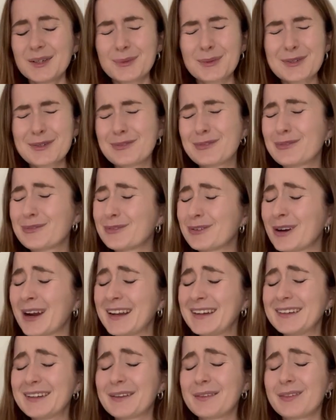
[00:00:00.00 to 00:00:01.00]
What a
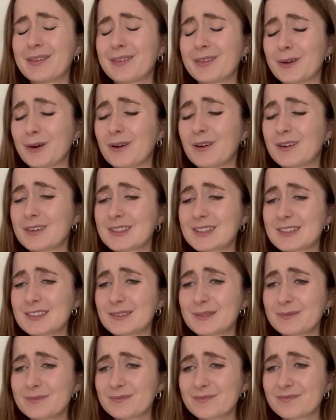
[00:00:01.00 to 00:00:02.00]
frightening thought.
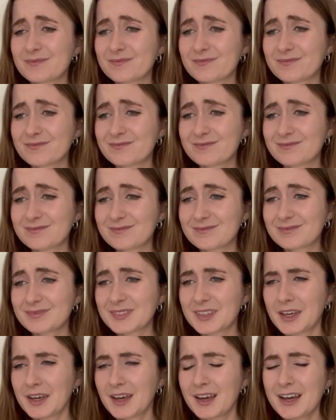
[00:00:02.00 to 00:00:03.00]

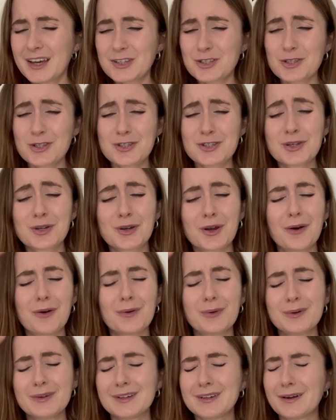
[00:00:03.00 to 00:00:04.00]
Just to
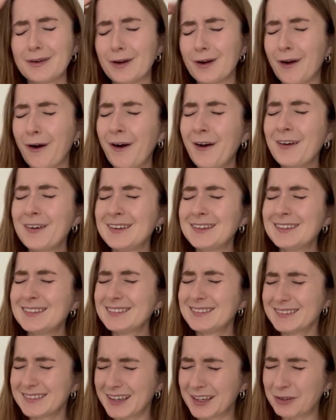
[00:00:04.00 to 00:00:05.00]
go on
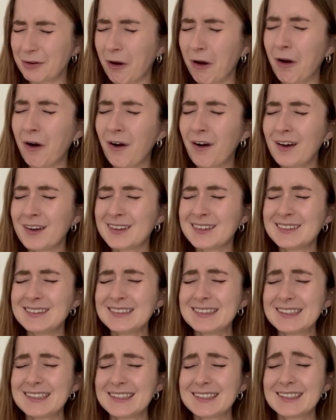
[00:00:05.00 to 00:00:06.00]
and
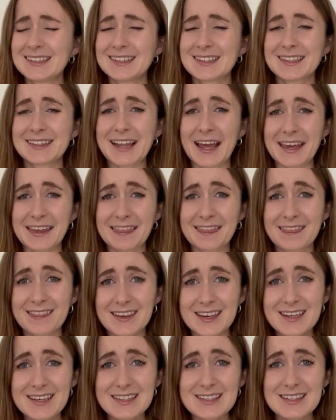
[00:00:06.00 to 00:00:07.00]
on like
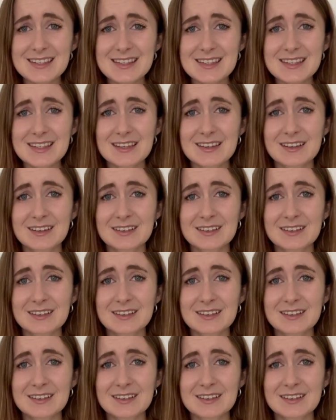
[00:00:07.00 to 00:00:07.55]
this.